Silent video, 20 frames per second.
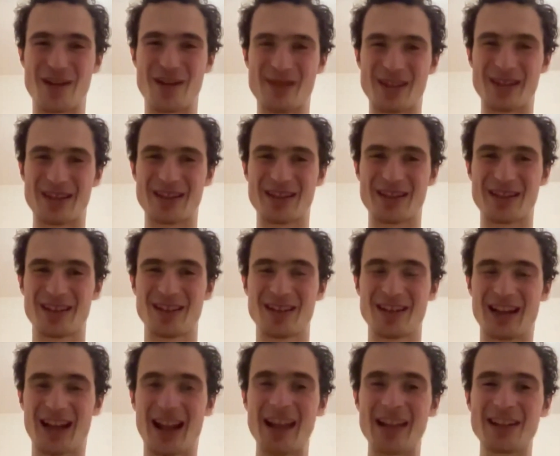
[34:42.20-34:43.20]
climbing,
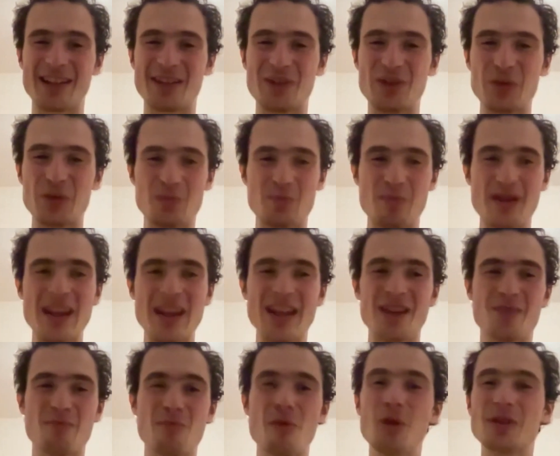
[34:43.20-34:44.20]
and
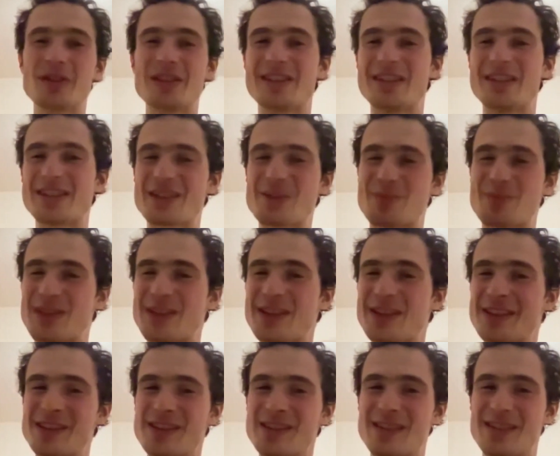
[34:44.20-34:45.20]
being
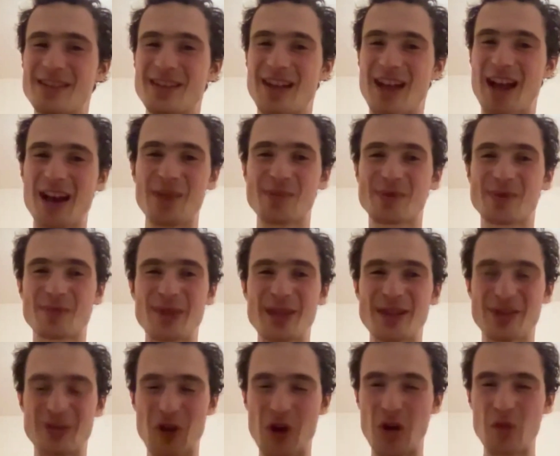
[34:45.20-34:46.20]
multidisciplinary helps
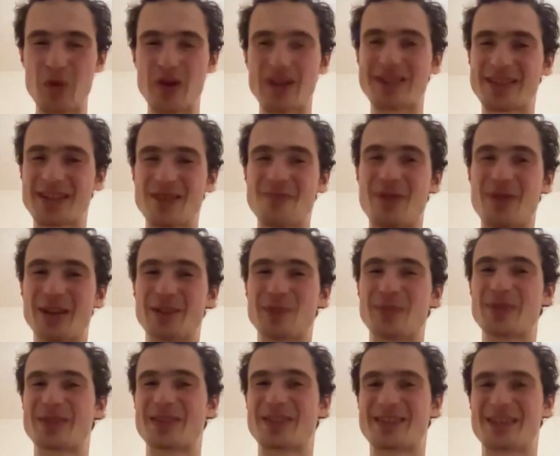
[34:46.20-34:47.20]
me to always keep
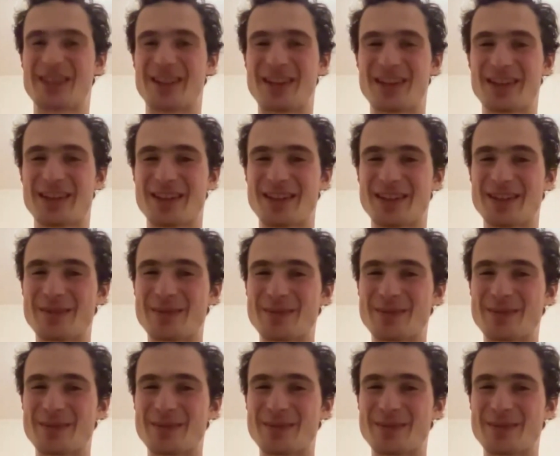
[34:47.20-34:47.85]
100% psych.